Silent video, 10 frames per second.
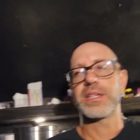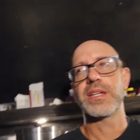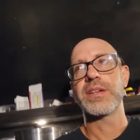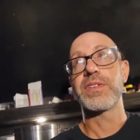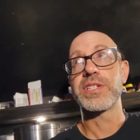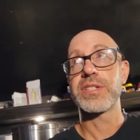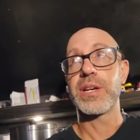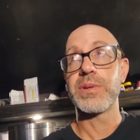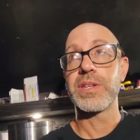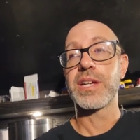eventually
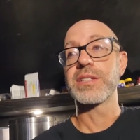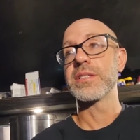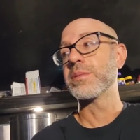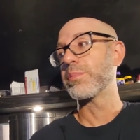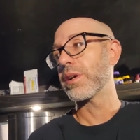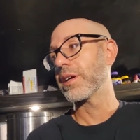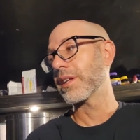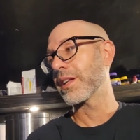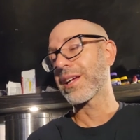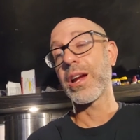I would like to probably
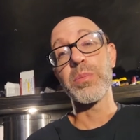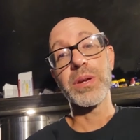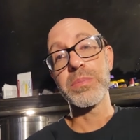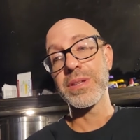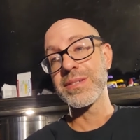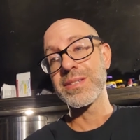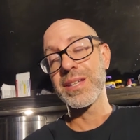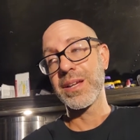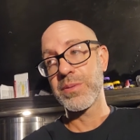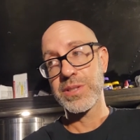like Airbnb this
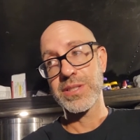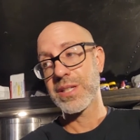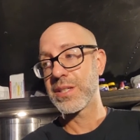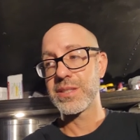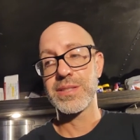thing, which is gonna